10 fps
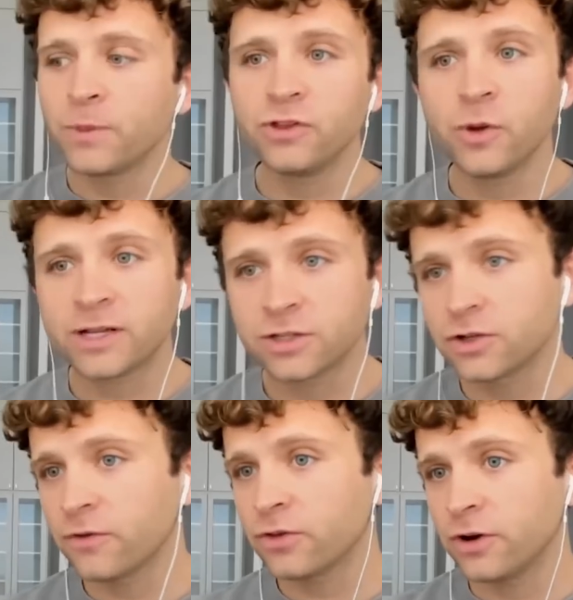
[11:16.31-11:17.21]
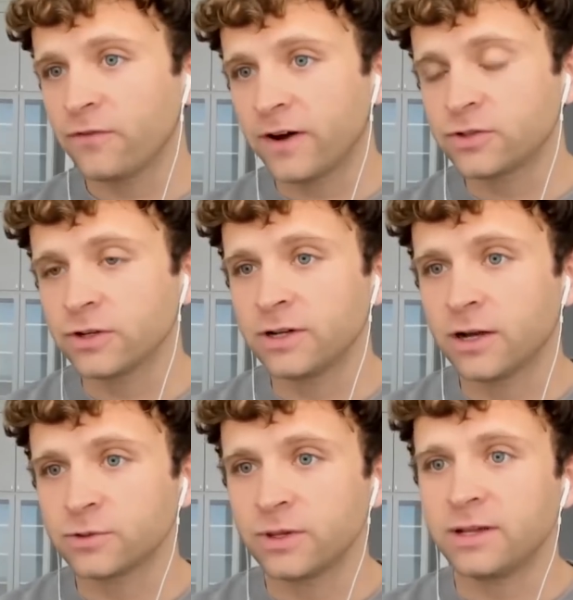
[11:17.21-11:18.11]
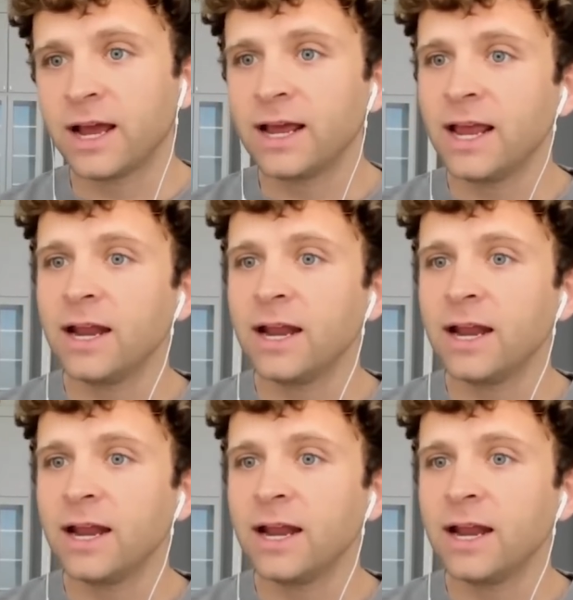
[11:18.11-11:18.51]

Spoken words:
and the US has over $35 trillion worth of debt.